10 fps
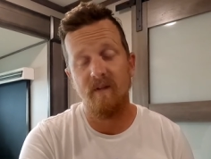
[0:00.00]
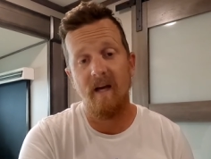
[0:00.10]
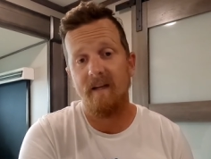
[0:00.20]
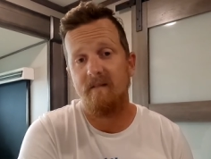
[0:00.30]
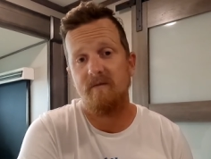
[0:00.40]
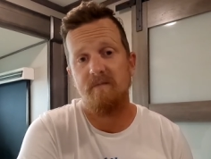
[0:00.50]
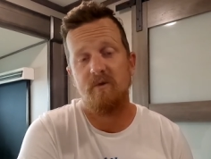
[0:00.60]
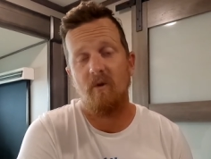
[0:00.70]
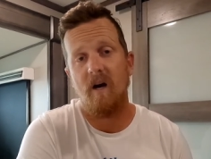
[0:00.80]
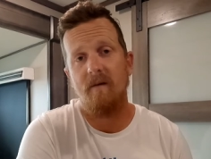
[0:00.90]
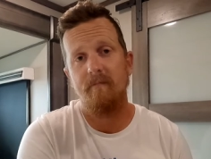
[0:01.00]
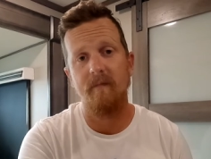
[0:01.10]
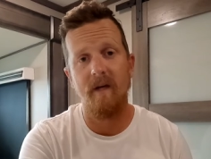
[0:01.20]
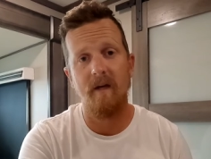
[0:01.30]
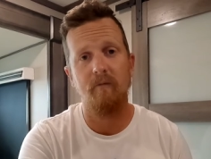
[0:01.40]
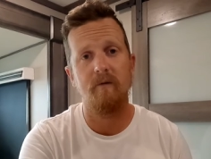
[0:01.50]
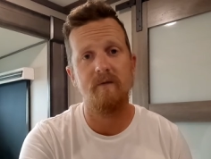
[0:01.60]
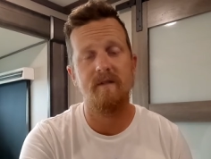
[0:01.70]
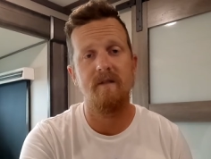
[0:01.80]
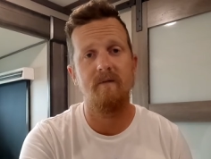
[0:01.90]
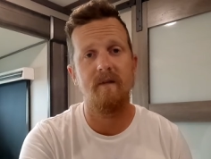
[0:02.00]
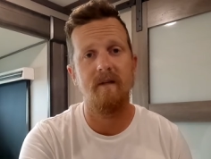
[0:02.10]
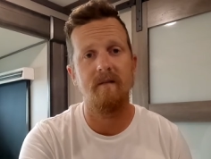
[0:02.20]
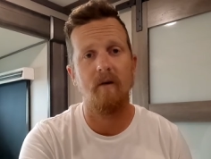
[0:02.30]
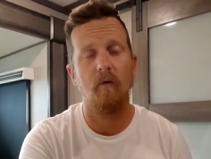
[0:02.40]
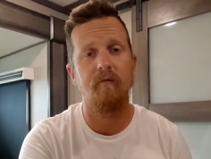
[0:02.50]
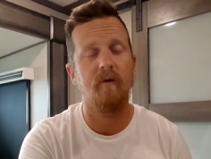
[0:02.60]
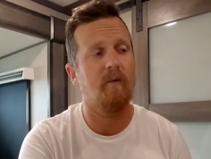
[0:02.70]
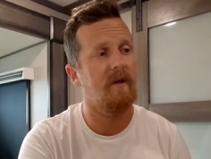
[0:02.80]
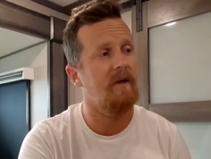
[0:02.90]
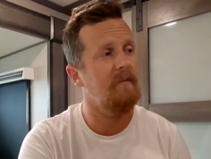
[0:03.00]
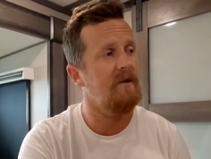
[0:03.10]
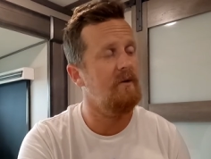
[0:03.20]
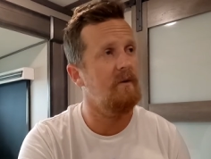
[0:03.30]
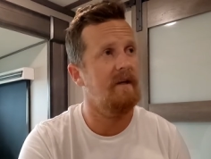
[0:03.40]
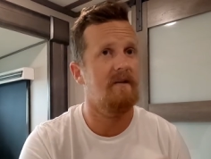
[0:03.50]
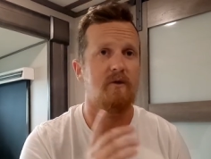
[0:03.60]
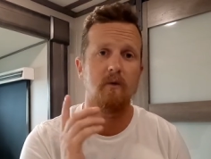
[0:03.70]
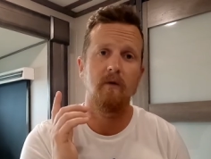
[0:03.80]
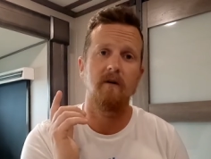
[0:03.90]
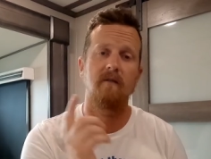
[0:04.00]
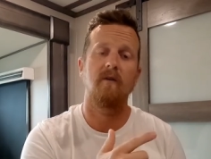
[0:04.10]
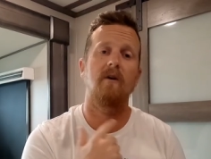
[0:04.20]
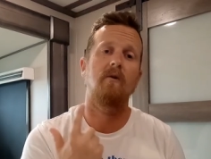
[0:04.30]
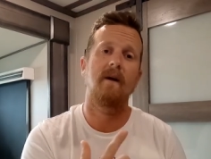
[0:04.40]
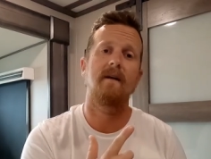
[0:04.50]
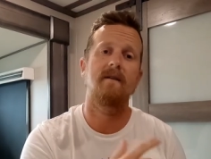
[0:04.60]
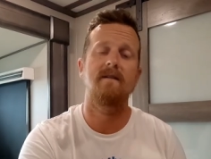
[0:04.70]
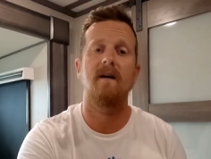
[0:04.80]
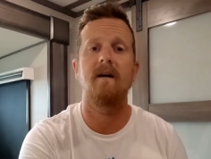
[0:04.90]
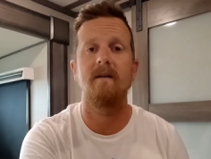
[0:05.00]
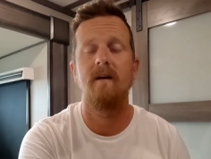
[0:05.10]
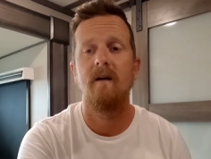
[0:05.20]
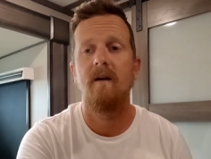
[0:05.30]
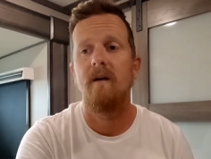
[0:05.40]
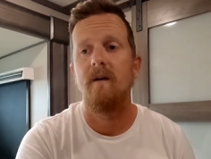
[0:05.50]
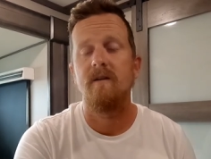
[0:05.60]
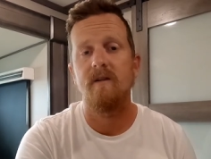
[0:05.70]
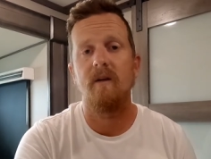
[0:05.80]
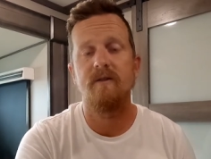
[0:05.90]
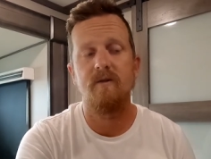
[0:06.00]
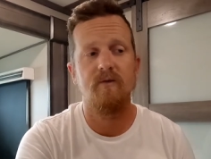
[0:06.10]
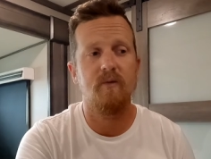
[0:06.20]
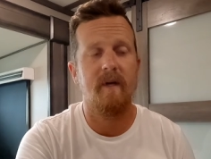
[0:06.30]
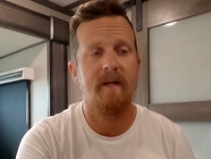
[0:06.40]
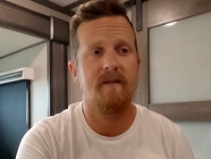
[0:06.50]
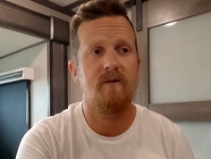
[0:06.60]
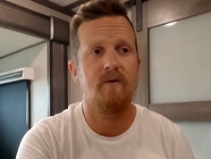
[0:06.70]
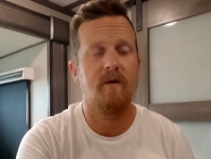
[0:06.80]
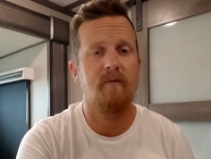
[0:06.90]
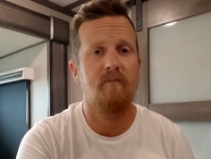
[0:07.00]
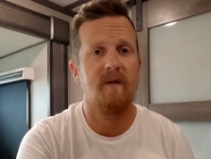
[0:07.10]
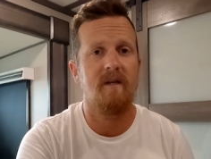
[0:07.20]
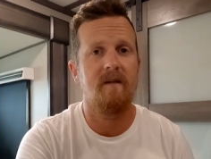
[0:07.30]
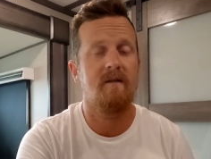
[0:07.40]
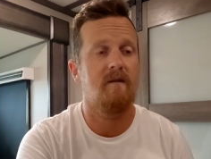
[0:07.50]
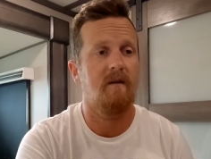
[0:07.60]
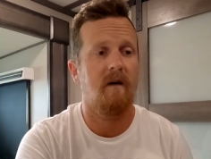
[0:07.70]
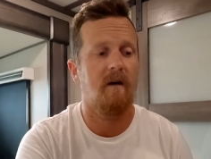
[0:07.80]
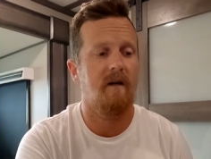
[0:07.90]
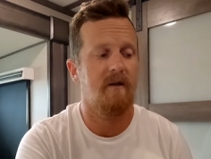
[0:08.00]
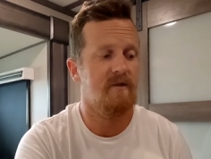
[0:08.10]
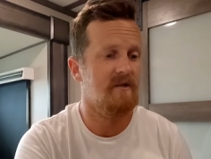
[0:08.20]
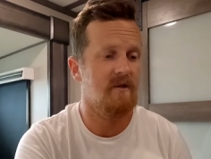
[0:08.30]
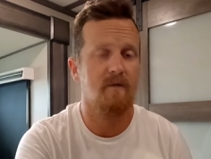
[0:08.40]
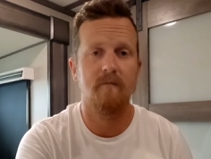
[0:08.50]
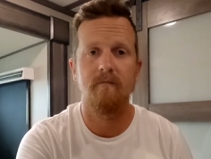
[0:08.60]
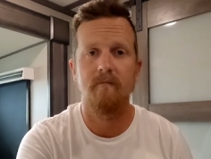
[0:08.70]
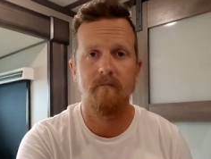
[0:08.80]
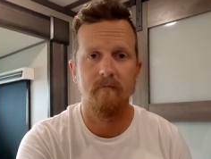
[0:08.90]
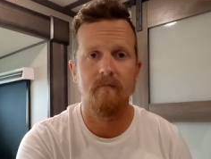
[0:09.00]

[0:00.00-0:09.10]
like, subscribe, and we will see you again. Hopefully we're going to be doing a tour of our grand design Solitude 382 WB here soon.